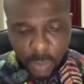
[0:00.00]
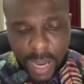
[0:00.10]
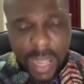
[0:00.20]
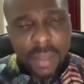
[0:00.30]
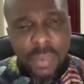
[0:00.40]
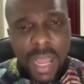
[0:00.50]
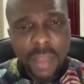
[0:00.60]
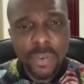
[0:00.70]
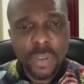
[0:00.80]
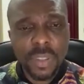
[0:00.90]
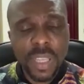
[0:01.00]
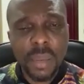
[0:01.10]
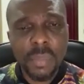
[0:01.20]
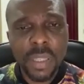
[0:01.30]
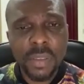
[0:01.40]
I first
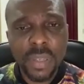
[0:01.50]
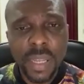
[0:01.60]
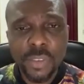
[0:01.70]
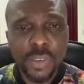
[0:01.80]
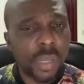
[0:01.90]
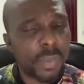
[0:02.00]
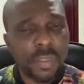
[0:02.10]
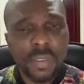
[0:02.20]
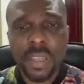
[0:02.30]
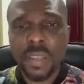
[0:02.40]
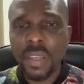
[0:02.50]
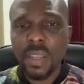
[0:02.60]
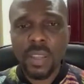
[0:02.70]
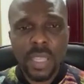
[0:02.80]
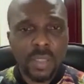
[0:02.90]
came into Nigeria, then said,
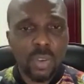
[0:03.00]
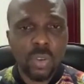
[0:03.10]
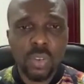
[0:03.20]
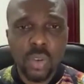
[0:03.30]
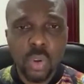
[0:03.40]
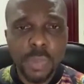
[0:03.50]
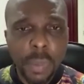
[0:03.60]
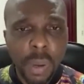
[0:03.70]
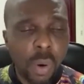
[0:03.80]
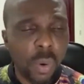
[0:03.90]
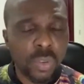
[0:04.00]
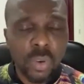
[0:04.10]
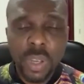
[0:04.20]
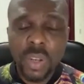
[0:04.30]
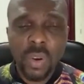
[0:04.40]
told me about what was
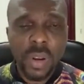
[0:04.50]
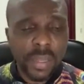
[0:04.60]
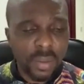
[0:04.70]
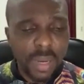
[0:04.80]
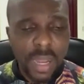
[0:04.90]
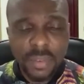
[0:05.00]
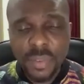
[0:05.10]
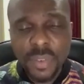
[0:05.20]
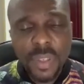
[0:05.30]
going on. I don't have,